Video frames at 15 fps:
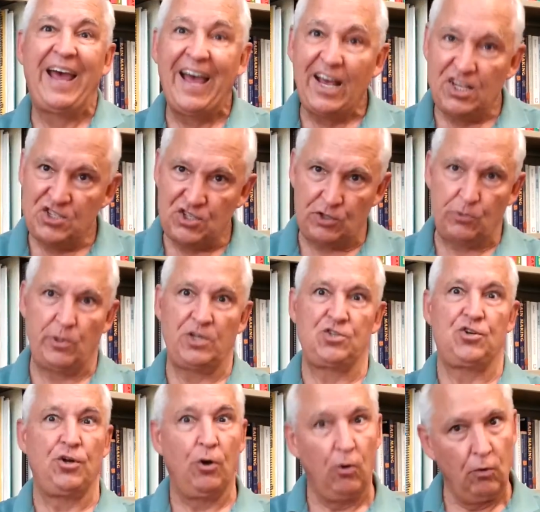asked the
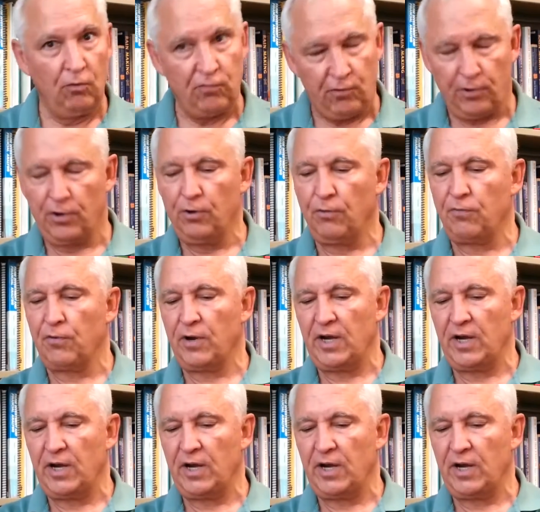question over and over.